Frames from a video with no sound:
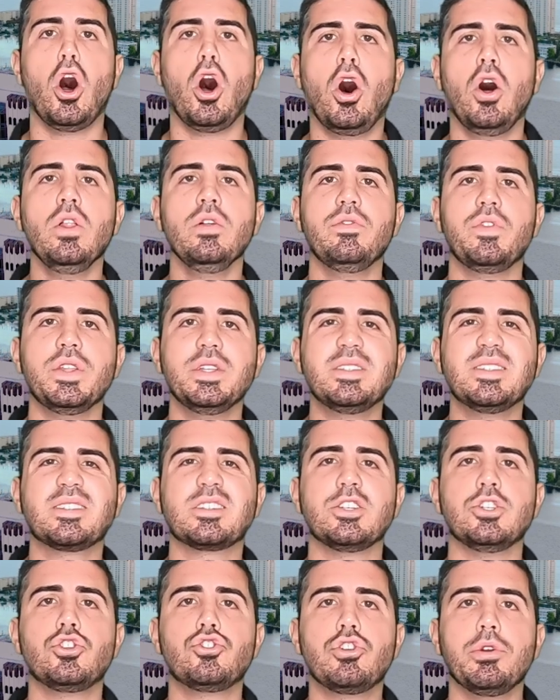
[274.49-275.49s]
All of this is
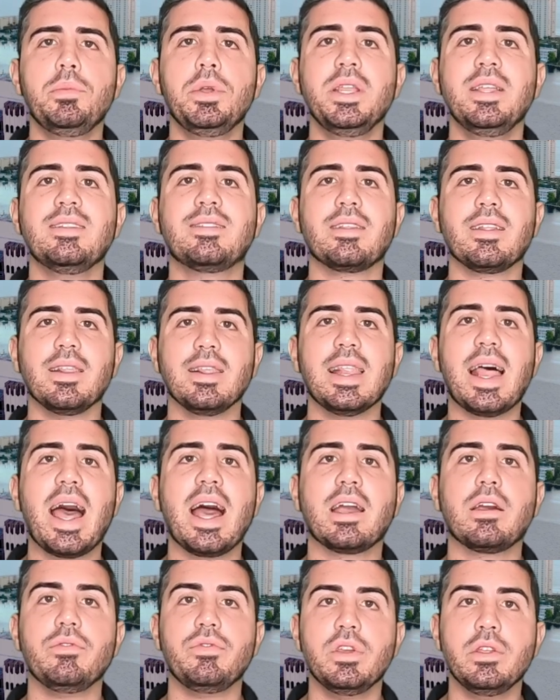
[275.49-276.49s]
contributing to the
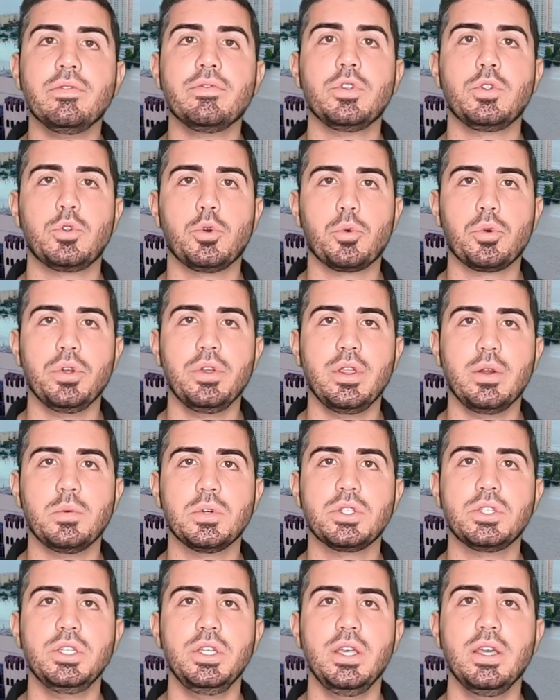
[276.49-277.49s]
lack of inventory that
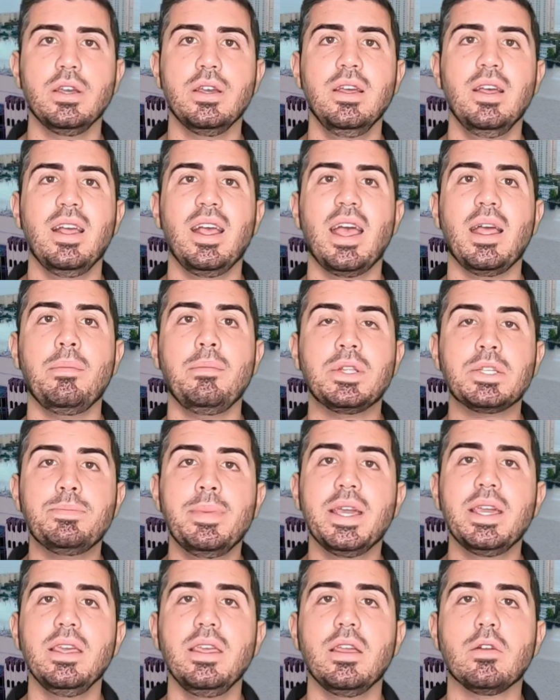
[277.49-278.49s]
we're seeing, and it's
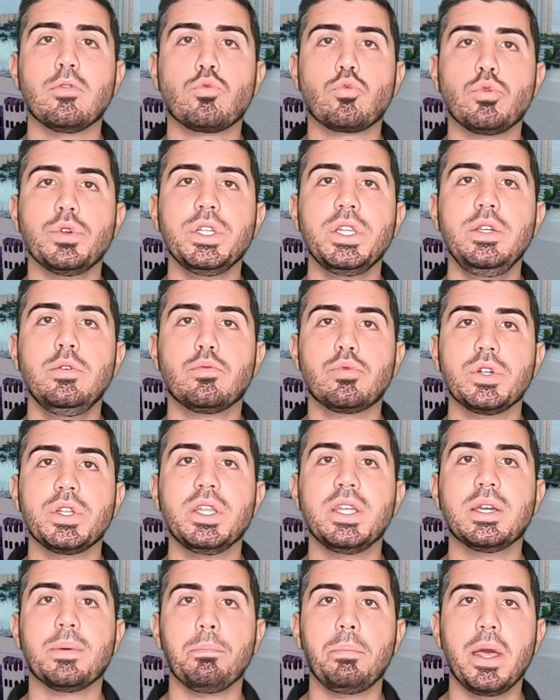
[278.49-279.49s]
making it really,
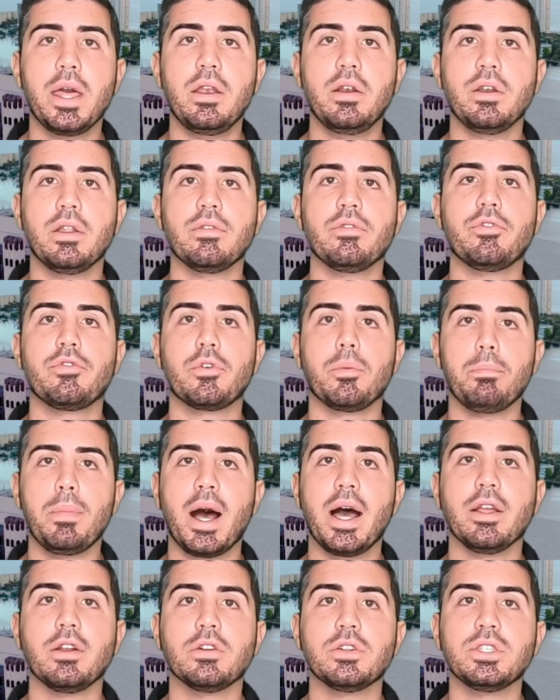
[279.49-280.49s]
really competitive for
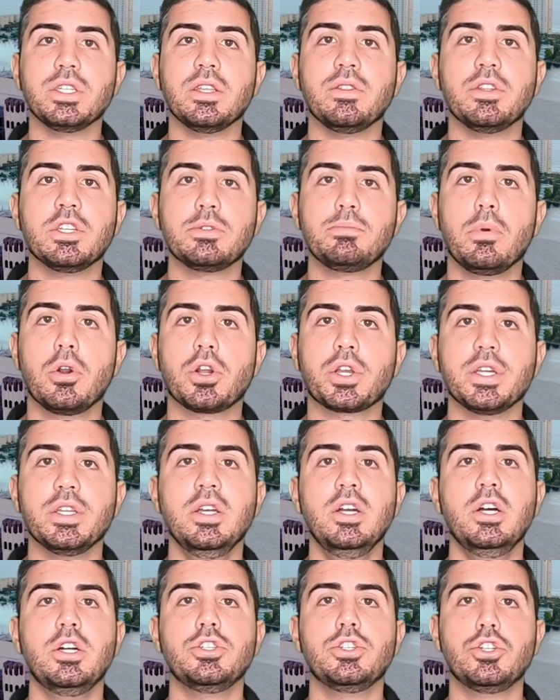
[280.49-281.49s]
buyers in this market
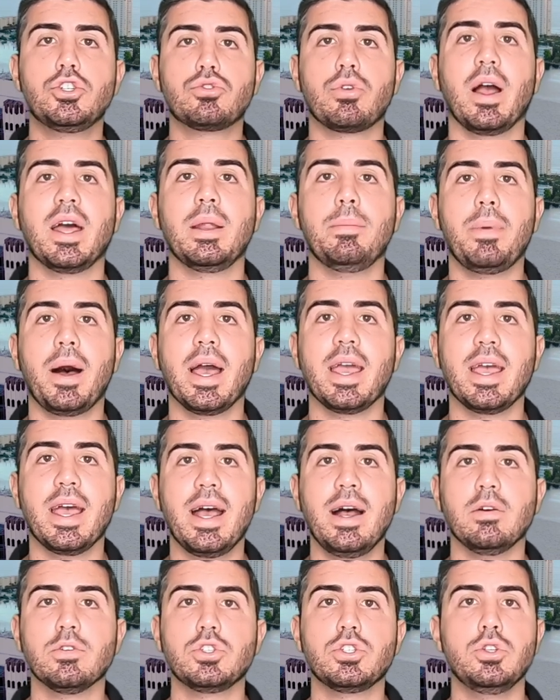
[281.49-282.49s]
to try to buy a
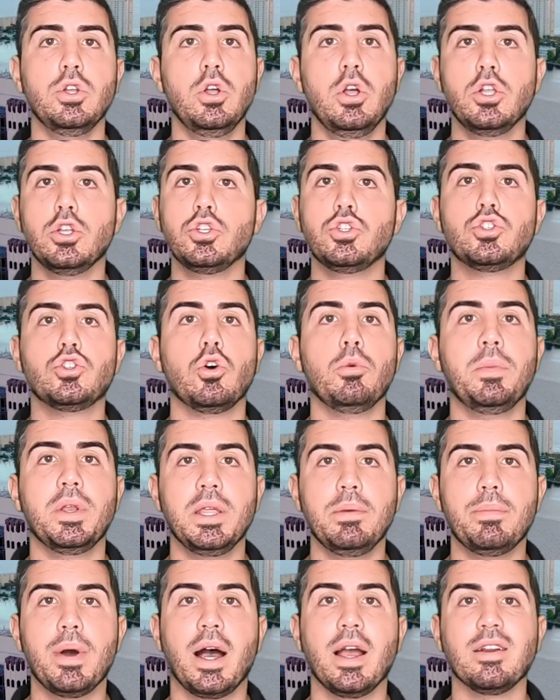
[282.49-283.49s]
house. So
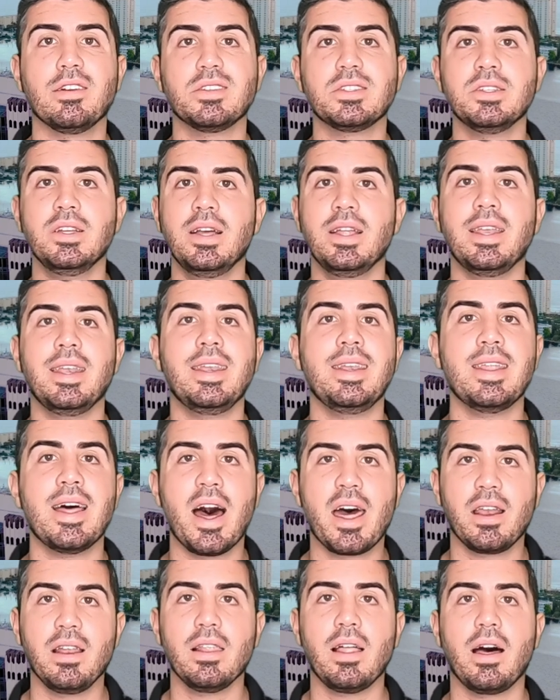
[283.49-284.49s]
many buyers,
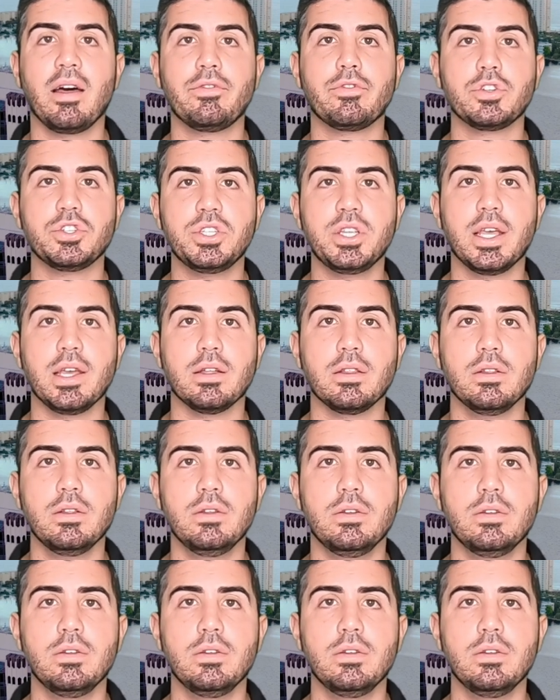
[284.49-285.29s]
not a lot for sale.